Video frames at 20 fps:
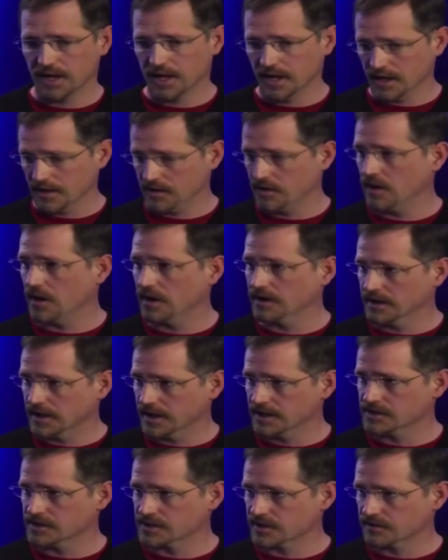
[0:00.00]
and
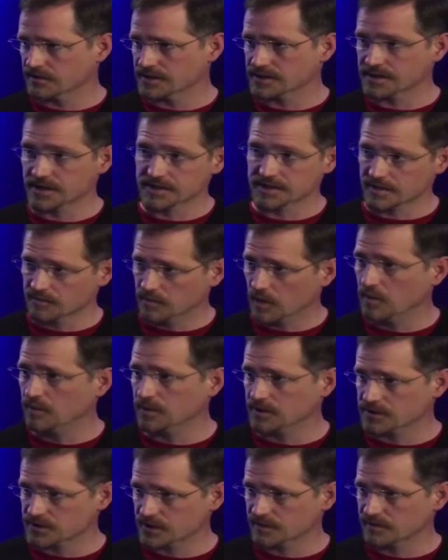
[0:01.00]
online services and
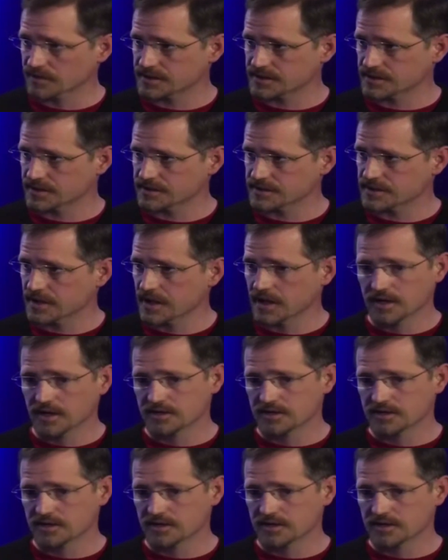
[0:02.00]
mobile services.